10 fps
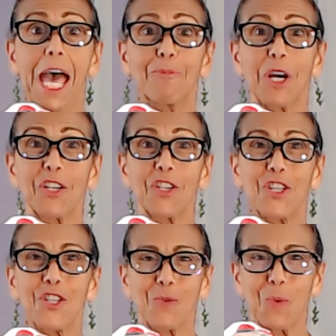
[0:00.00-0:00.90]

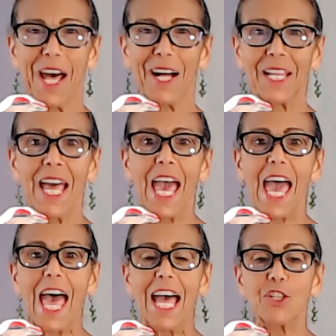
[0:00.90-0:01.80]
abduction as well,
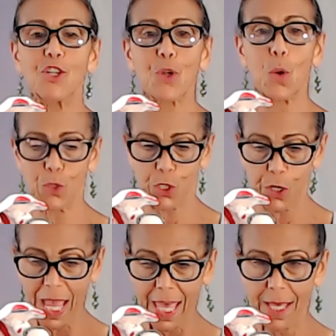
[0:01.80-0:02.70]
and
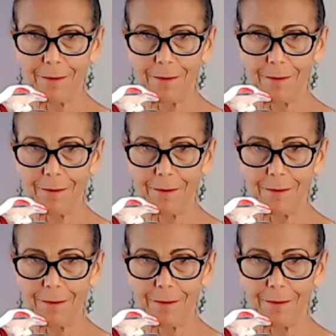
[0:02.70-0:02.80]
shoulder